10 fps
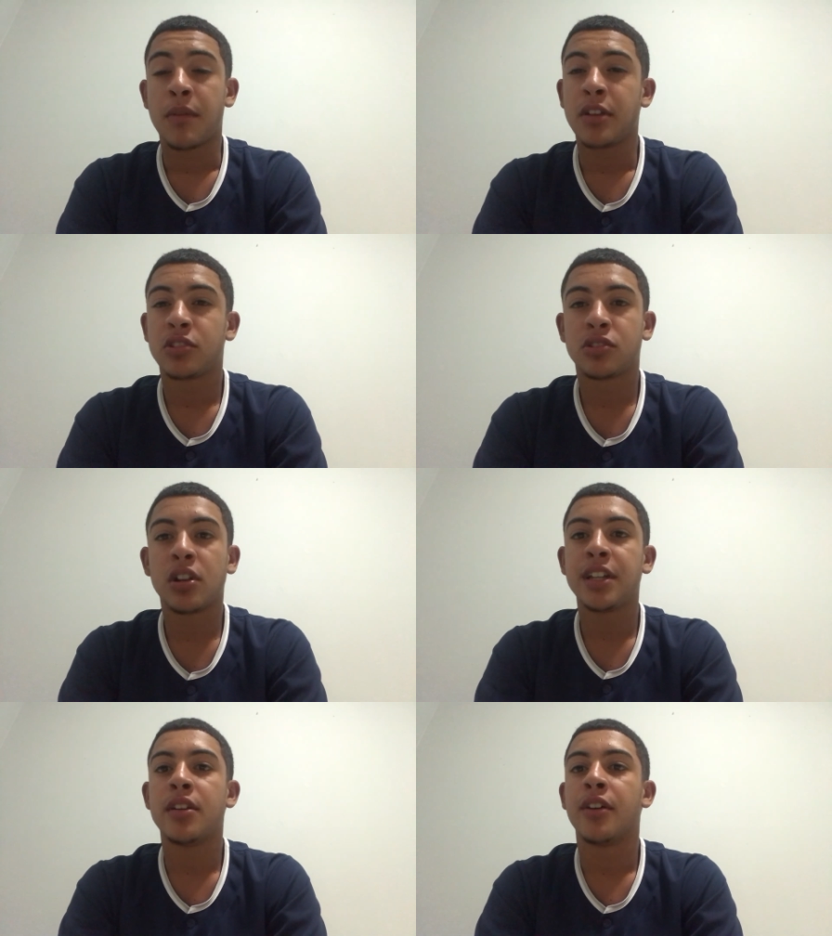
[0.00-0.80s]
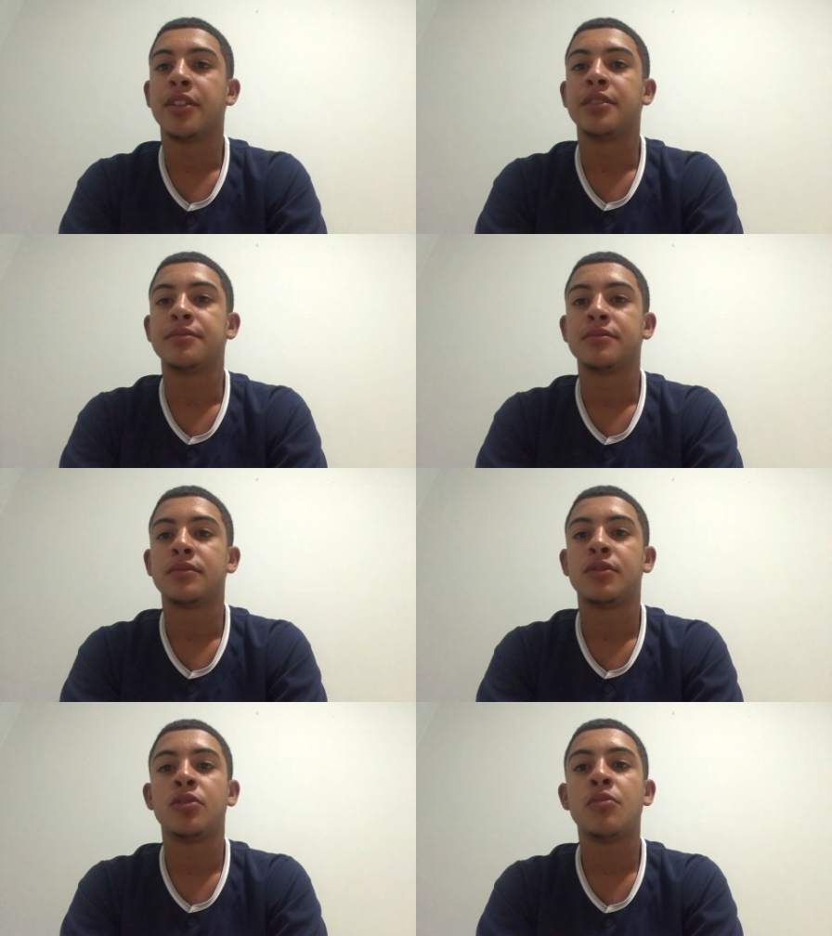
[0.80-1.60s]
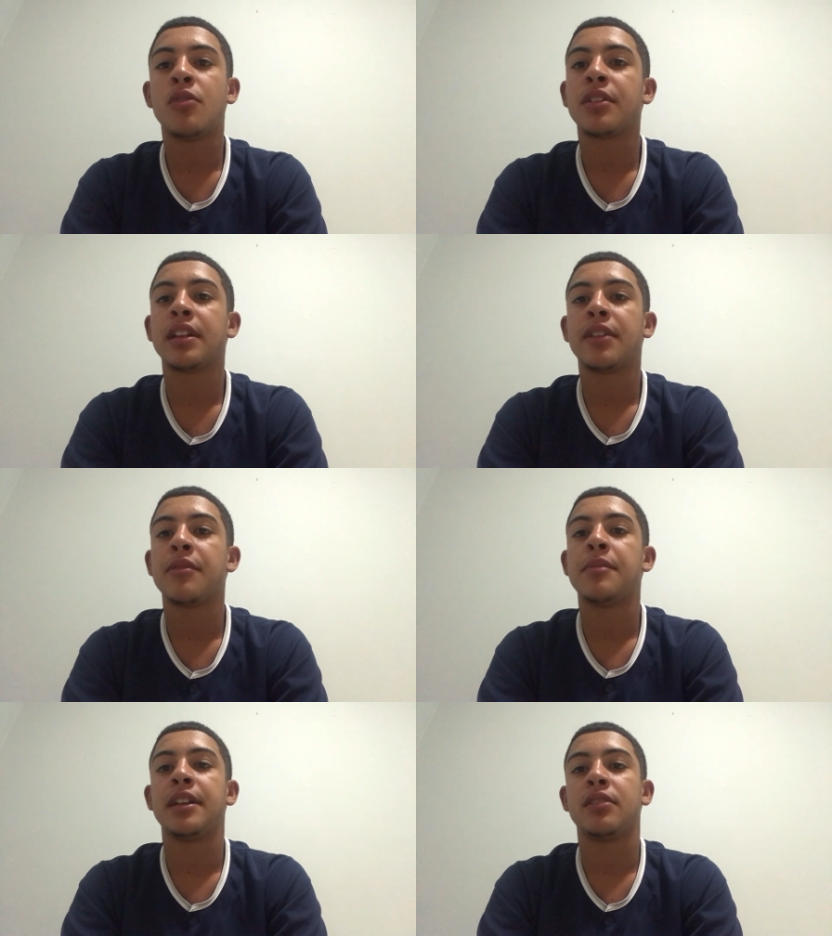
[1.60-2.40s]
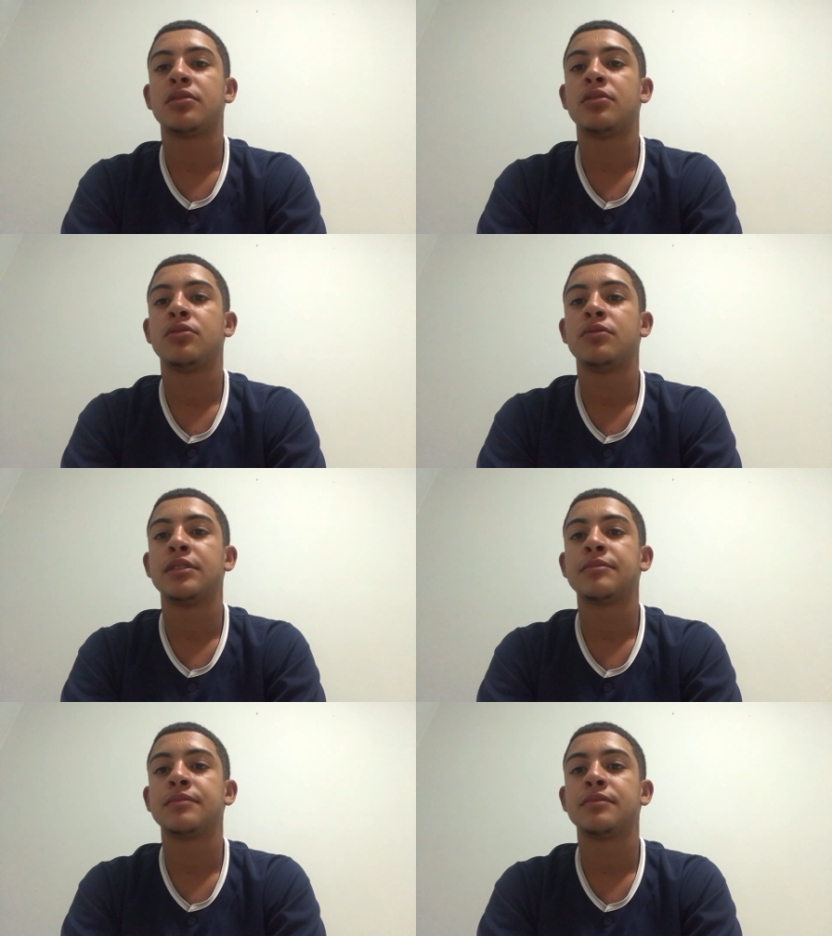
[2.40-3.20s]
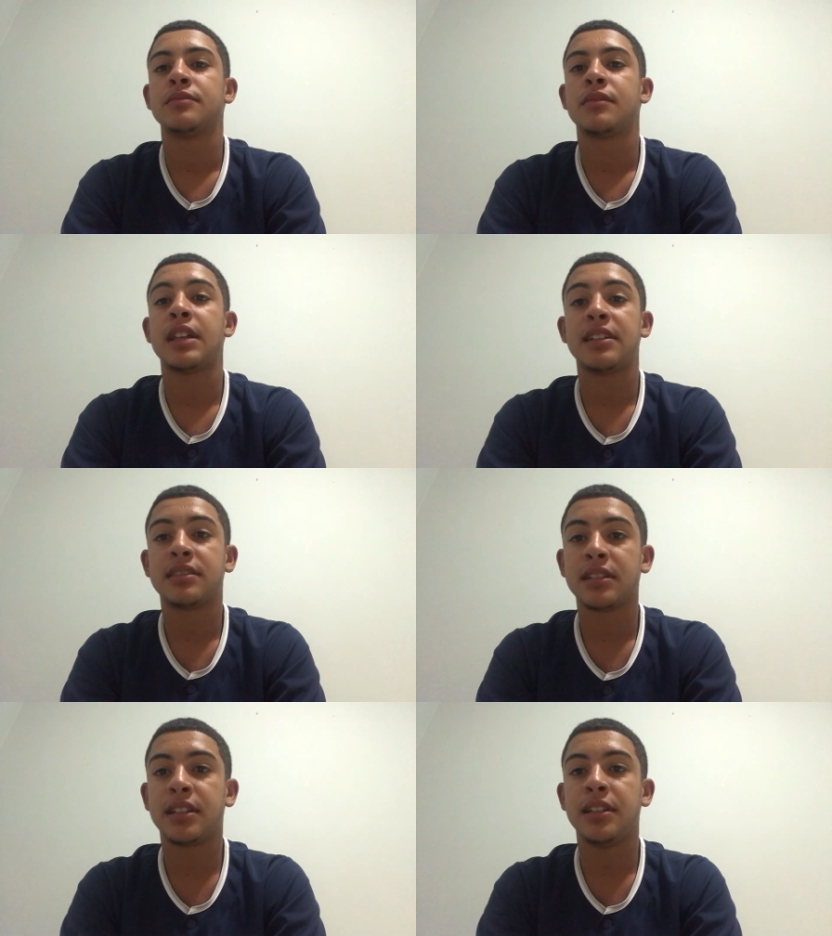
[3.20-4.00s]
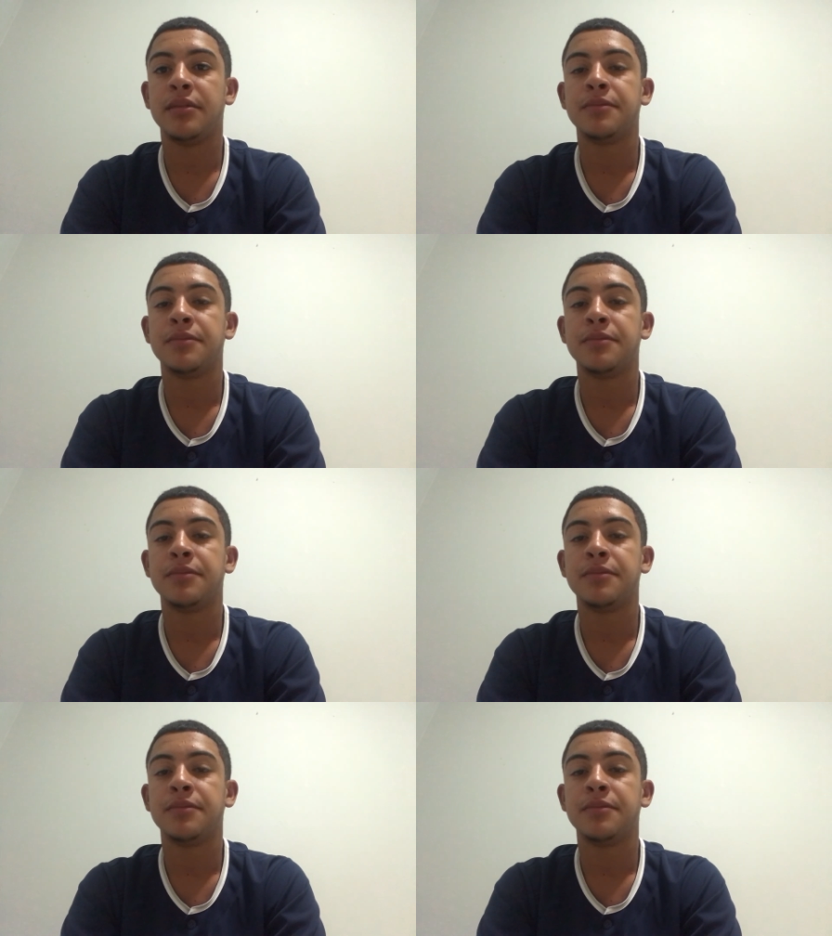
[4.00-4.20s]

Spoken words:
Study harder. Do more than everybody else is doing. That's the key.